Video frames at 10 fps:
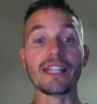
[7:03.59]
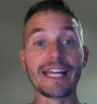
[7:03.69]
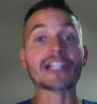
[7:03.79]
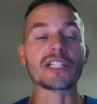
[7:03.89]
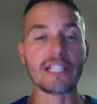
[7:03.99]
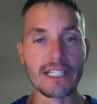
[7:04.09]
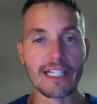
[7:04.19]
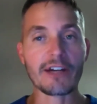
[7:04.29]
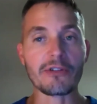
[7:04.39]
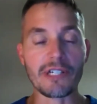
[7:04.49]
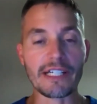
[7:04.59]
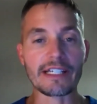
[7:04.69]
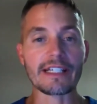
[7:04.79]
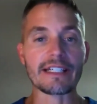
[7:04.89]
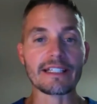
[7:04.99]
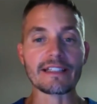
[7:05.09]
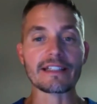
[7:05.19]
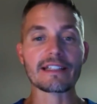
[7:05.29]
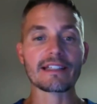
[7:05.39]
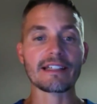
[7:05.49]
election integrity
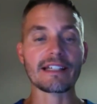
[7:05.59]
is